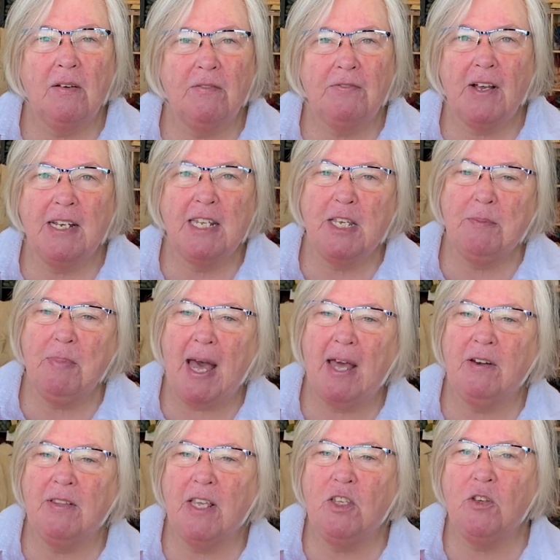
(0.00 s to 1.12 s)
finding a
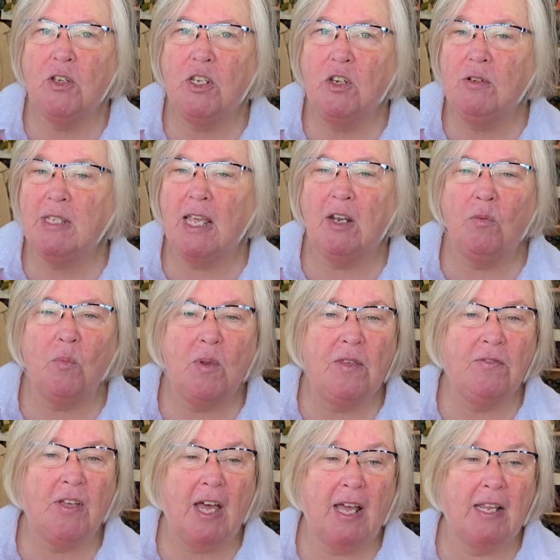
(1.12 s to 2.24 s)
pattern that you can use. And
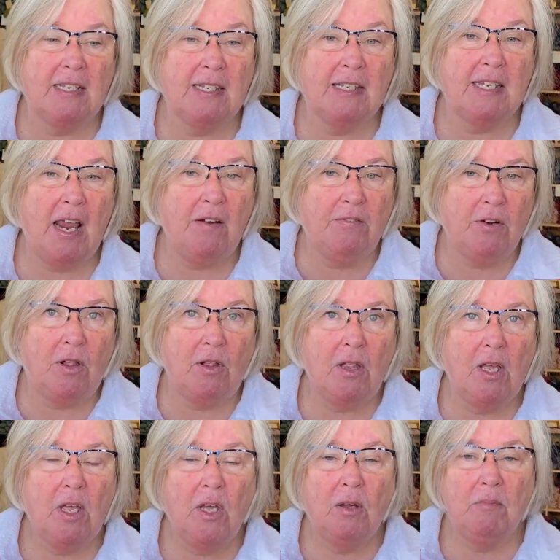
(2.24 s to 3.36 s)
we've got several
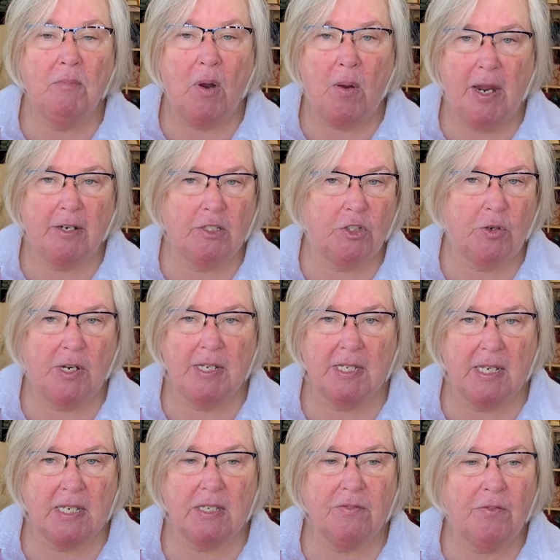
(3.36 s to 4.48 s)
mohair
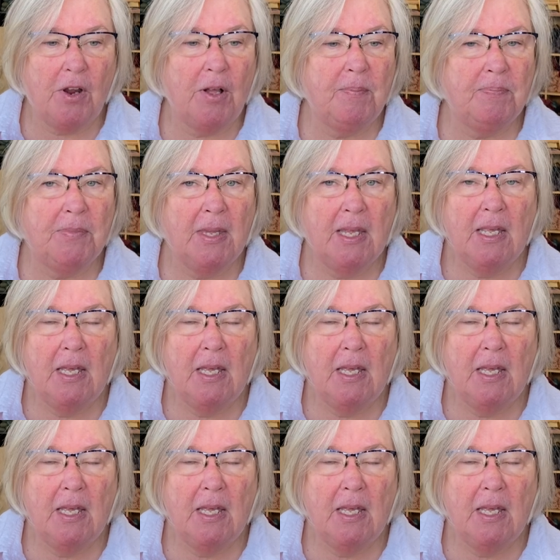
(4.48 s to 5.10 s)
choices, from